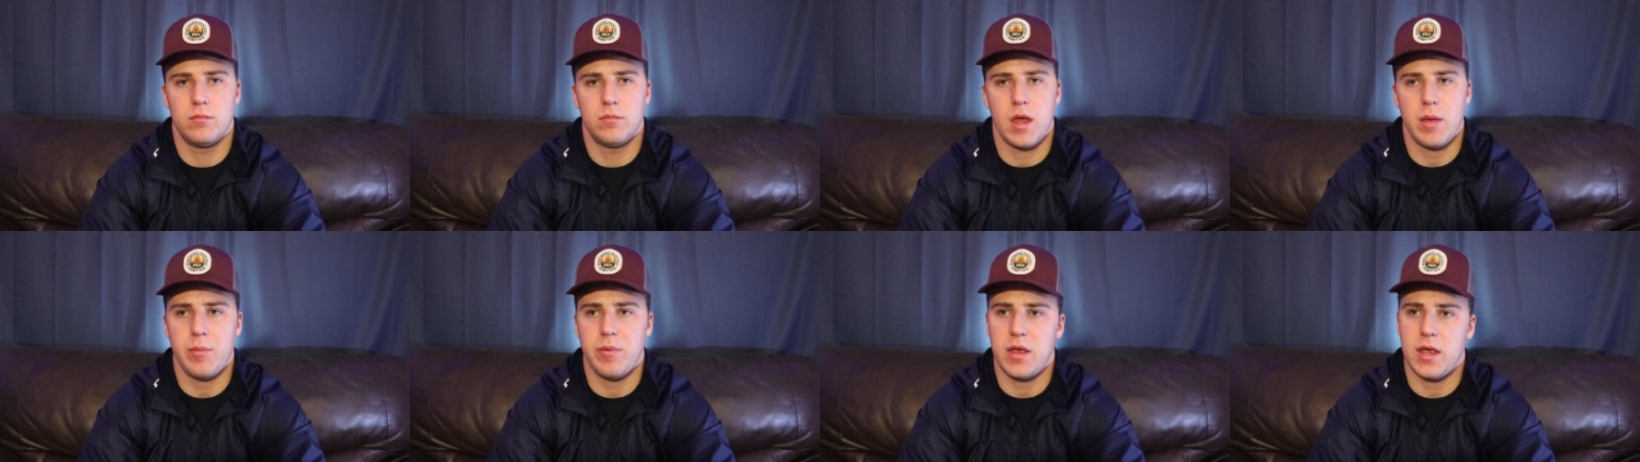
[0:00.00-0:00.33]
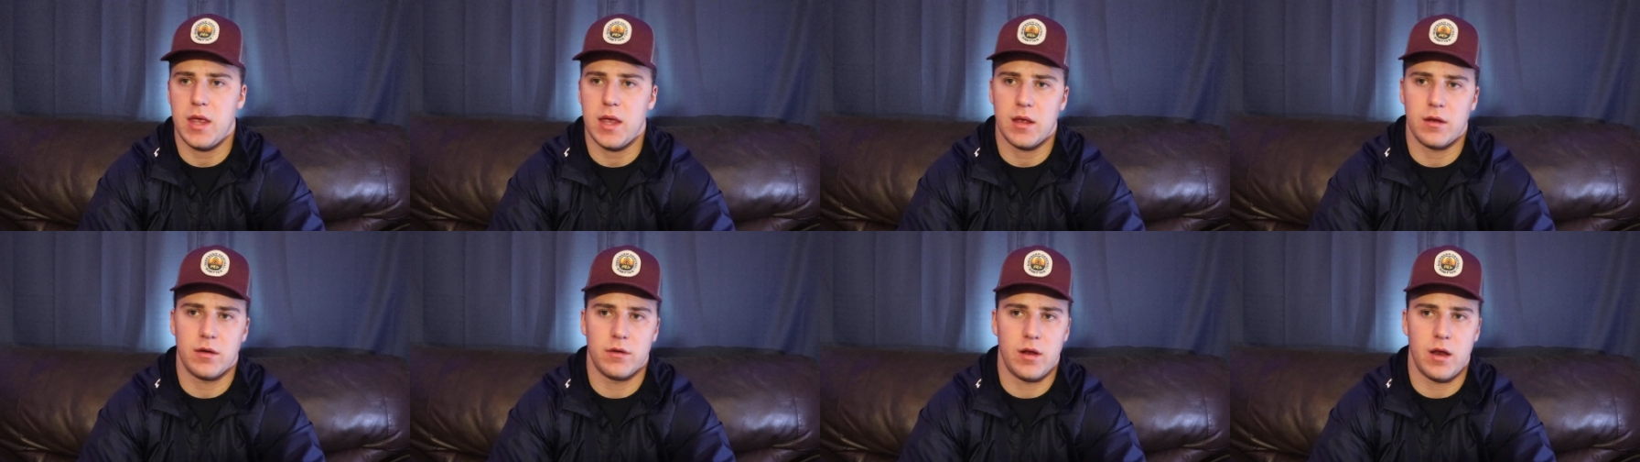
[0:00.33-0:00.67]
Maybe
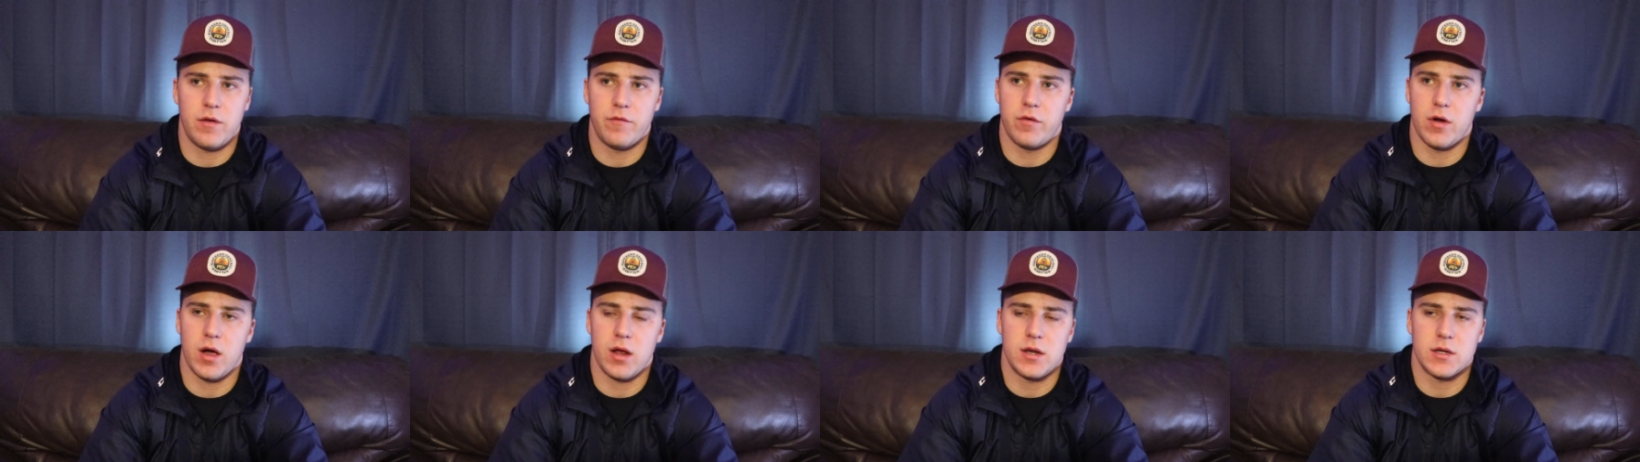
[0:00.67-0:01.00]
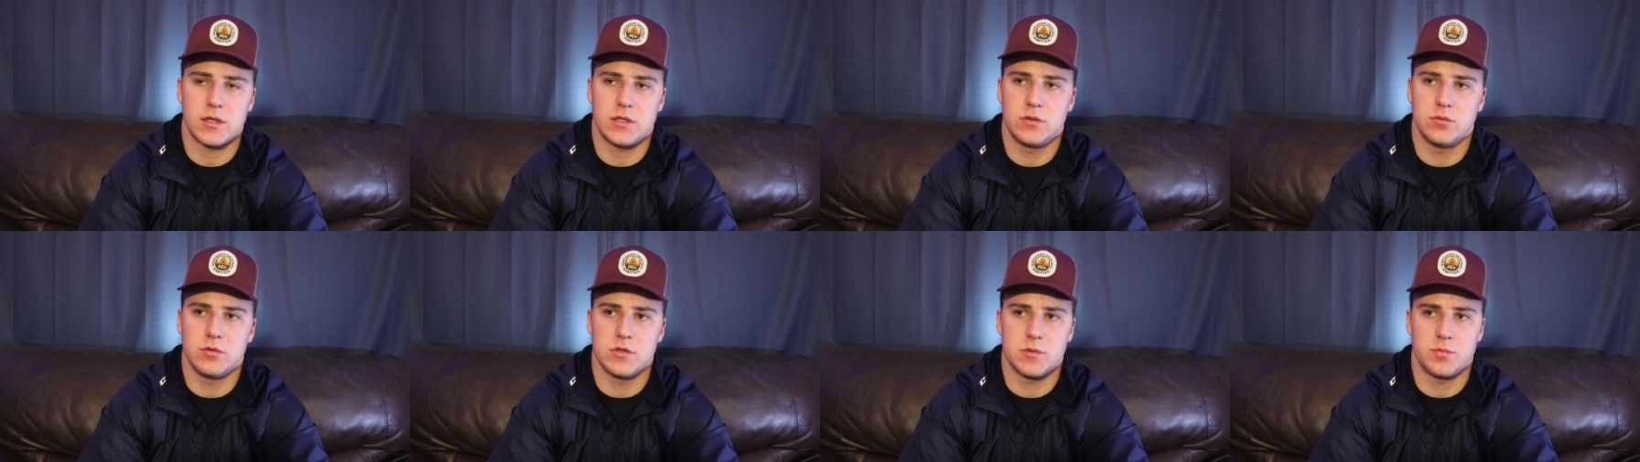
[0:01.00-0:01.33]
he can invite
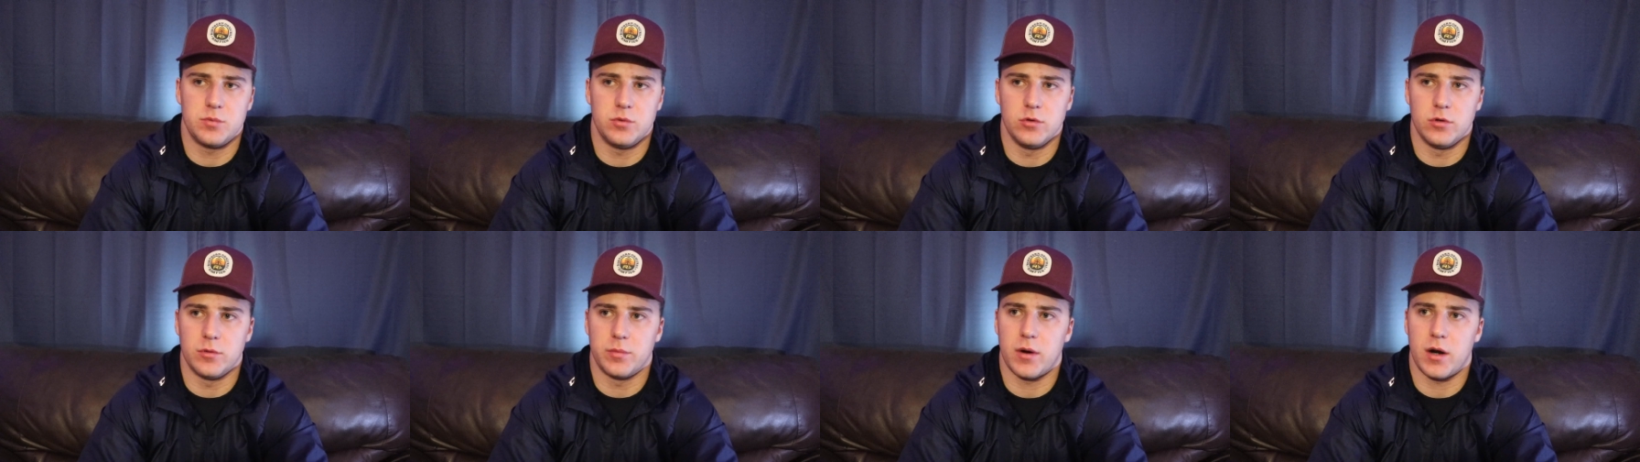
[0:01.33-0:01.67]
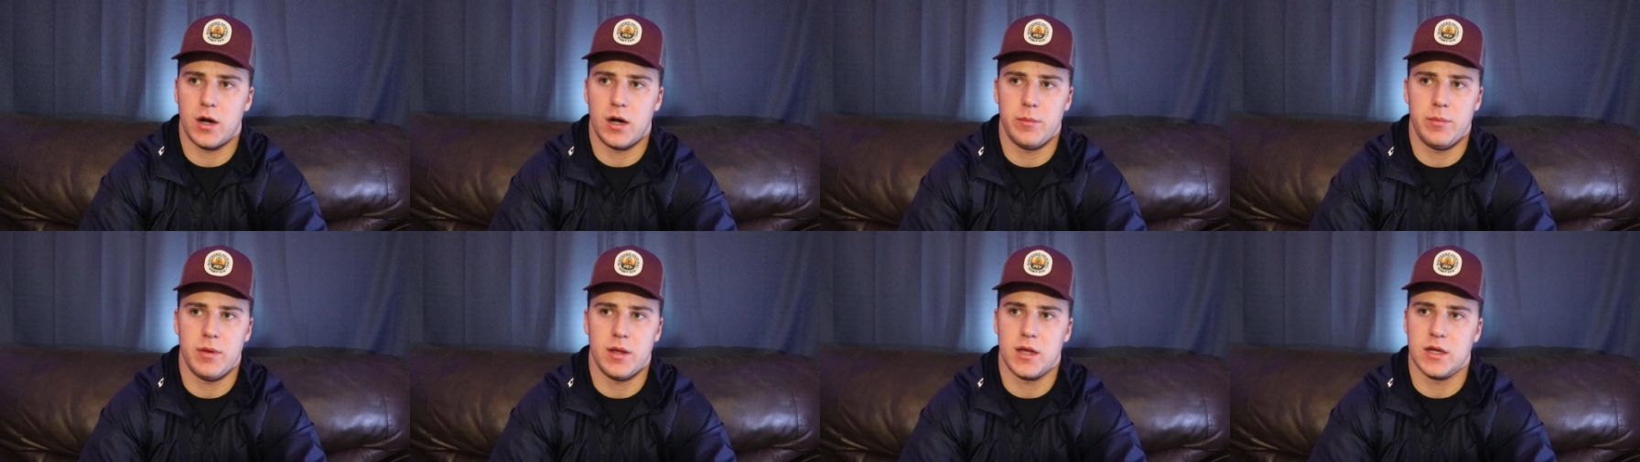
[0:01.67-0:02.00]
us to his pool
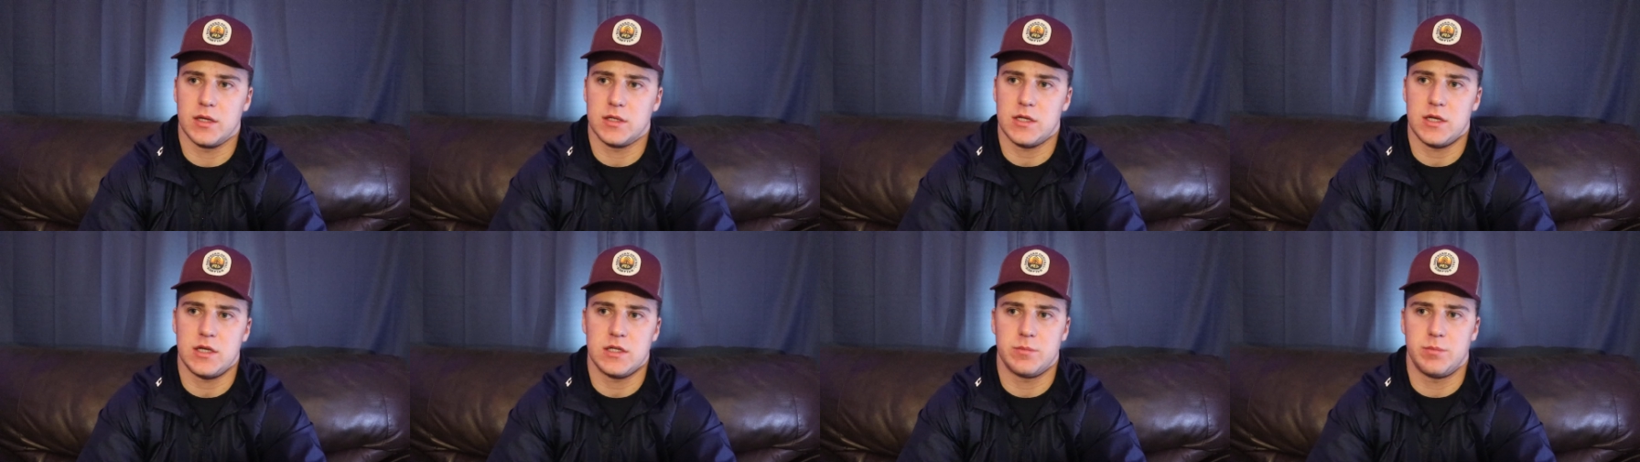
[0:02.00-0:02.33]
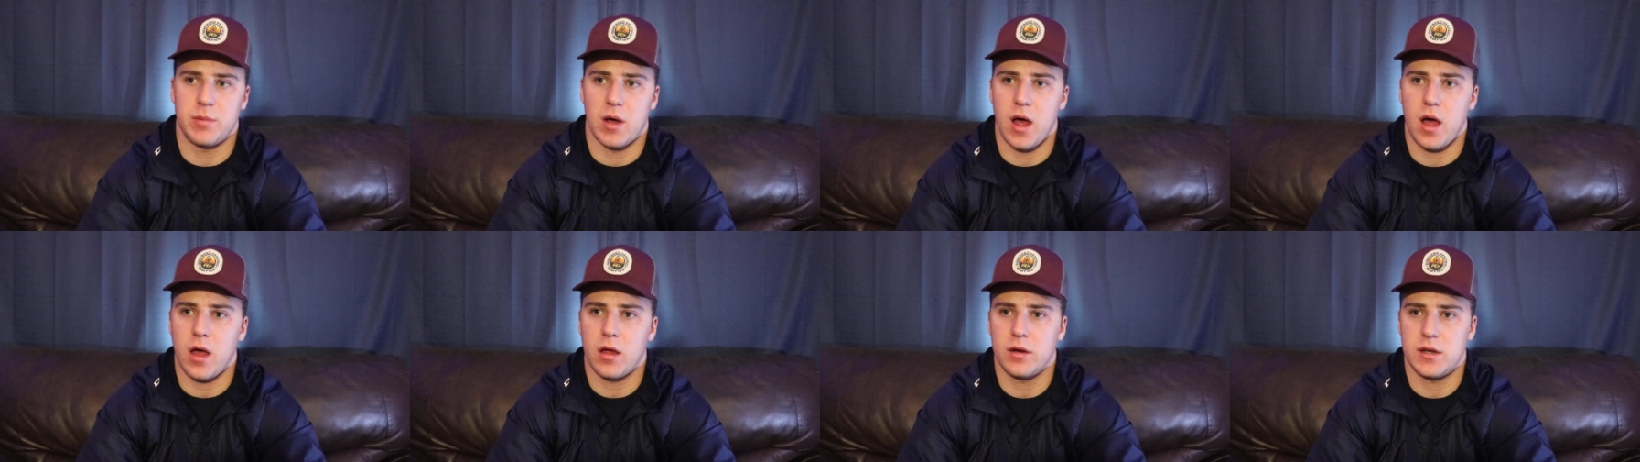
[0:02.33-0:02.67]
party because he's
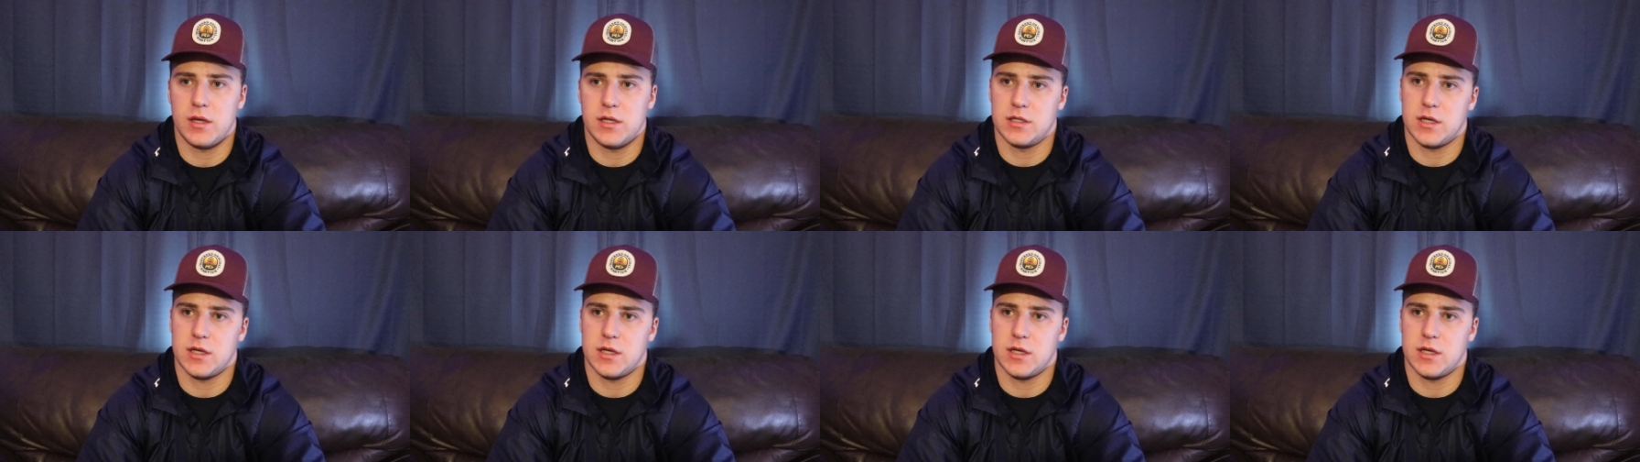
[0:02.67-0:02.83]
balling.